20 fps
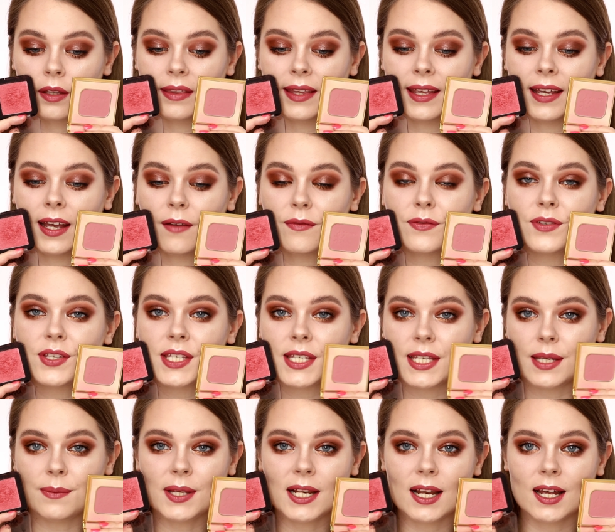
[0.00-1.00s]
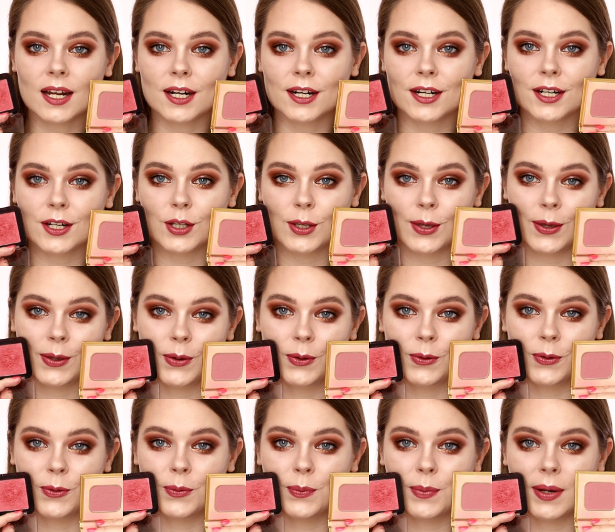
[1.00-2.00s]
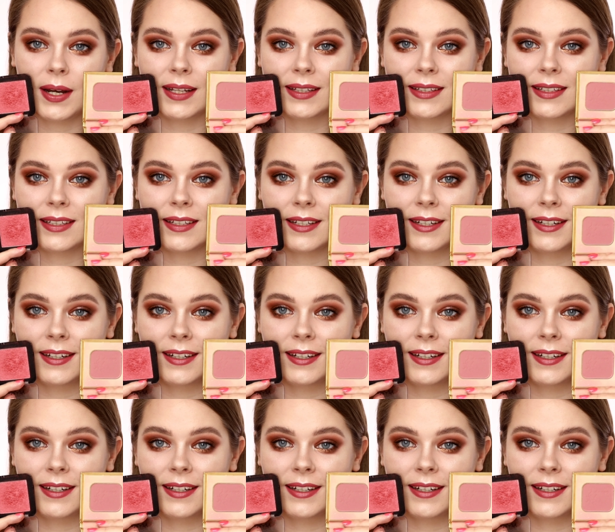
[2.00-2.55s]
They have similar hue, but